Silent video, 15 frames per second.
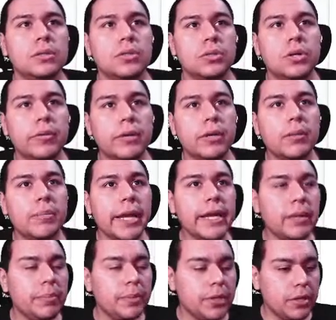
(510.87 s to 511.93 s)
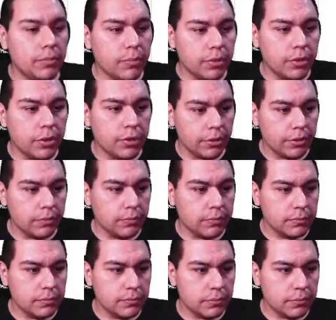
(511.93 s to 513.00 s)
So I'm going to make up a number here.
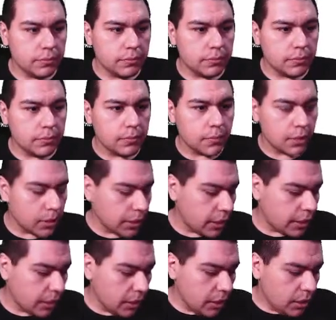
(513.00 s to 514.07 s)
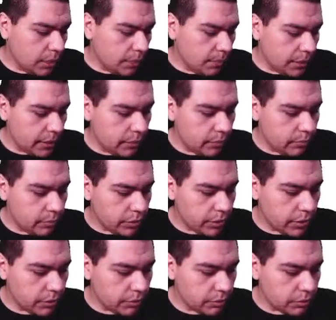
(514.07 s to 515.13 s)
Okay, my number
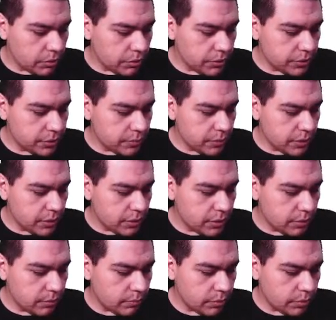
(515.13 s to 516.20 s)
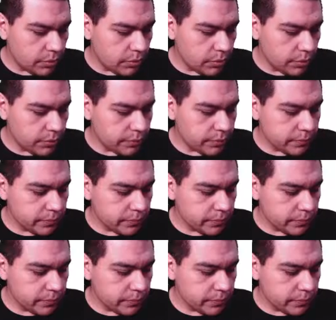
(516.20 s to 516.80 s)
here is going to be the number.